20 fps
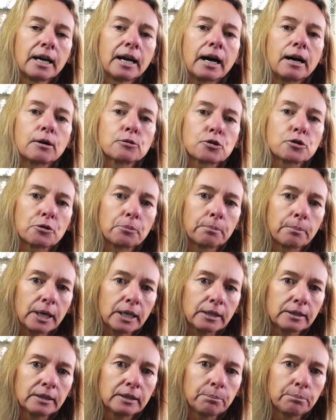how to
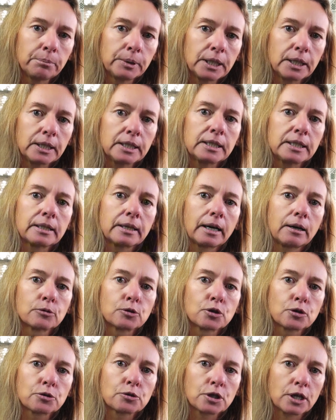make the beanie, how
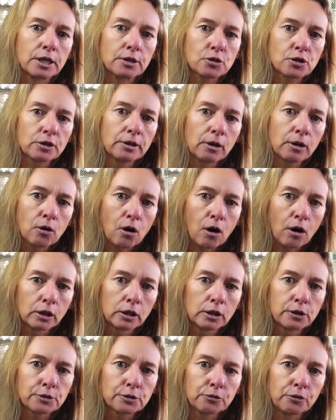to change the
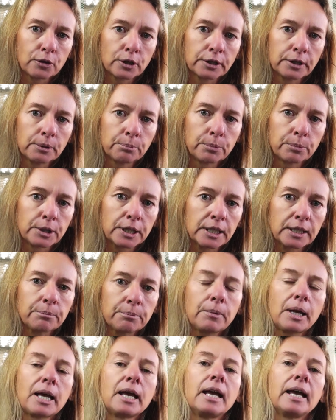colors for the brim,